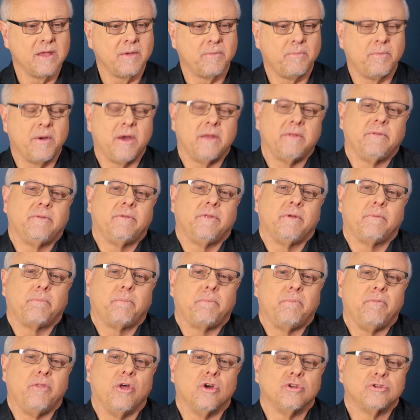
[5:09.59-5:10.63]
but
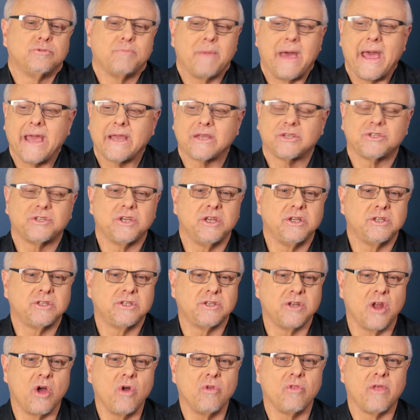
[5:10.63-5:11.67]
those magazines
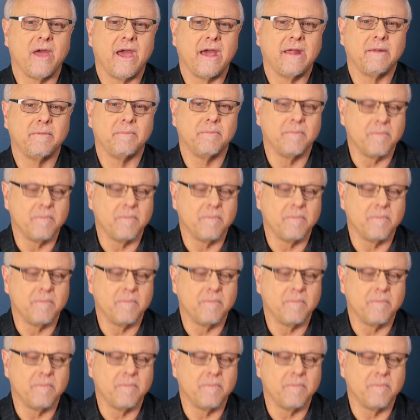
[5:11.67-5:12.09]
know that.